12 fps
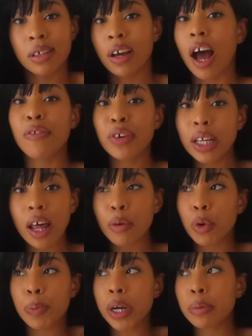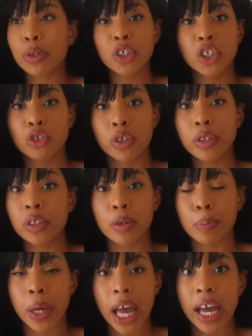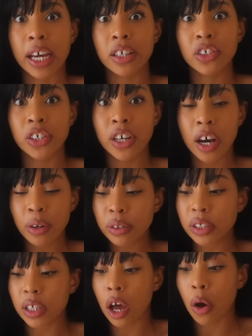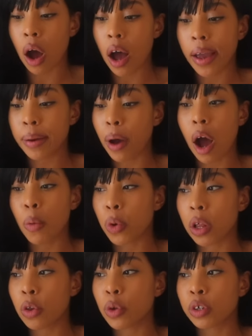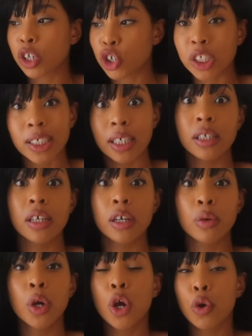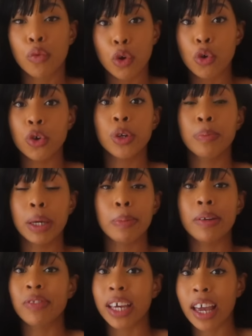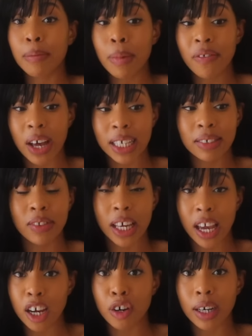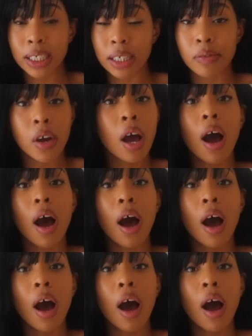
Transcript: I feel like we're pretty much screwed compared, you know? So I will continue recording people if they get in my face, if they get aggressive.